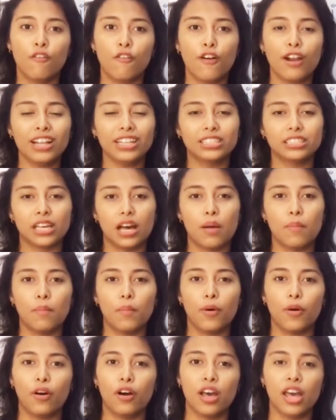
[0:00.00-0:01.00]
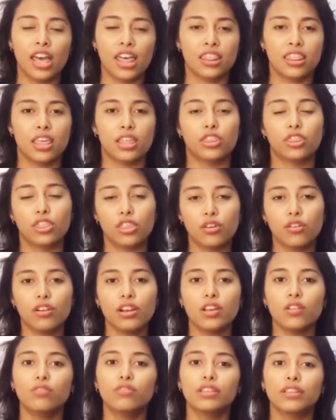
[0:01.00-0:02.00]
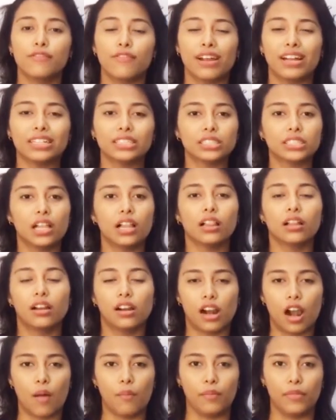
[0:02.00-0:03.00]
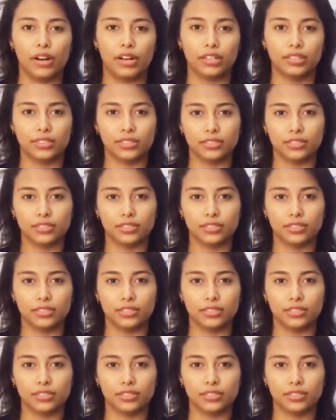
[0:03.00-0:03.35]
for example, the theory of universal grammar.